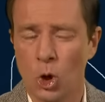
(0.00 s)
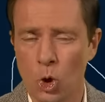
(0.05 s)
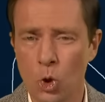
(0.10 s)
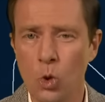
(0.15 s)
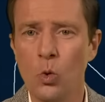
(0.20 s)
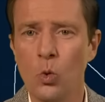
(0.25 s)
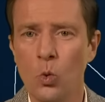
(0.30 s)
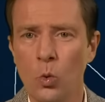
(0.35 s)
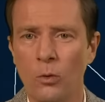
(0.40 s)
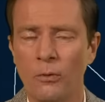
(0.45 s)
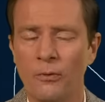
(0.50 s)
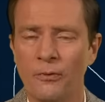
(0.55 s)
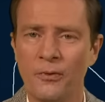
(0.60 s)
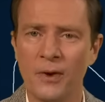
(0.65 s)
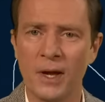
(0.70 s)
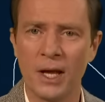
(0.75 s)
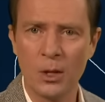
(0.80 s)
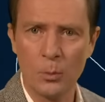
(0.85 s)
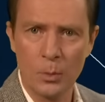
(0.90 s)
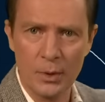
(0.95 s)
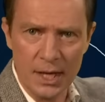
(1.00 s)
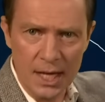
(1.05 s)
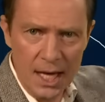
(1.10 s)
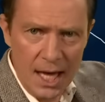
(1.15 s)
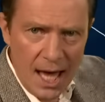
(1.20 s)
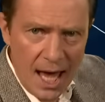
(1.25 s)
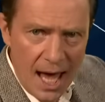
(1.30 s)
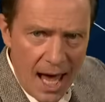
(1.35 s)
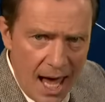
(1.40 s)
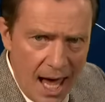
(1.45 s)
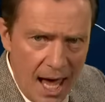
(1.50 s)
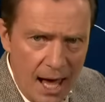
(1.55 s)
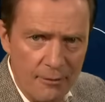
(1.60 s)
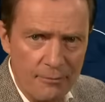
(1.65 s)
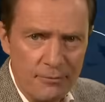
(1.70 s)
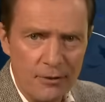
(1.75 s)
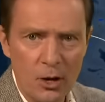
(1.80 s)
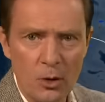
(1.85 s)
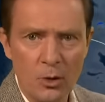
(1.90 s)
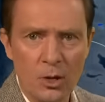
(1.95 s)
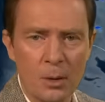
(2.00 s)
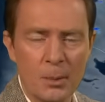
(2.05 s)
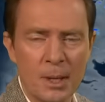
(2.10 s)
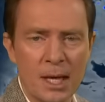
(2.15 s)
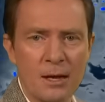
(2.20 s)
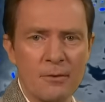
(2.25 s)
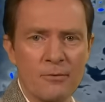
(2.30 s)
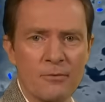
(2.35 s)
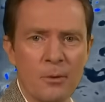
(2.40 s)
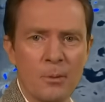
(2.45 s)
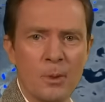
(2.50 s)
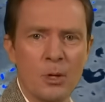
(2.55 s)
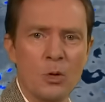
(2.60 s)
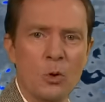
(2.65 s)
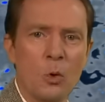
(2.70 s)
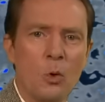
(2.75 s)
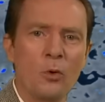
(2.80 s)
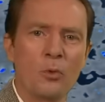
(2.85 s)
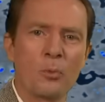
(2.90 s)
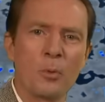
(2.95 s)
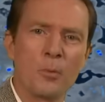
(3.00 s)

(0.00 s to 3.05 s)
cool feel with the airflow coming in from the north,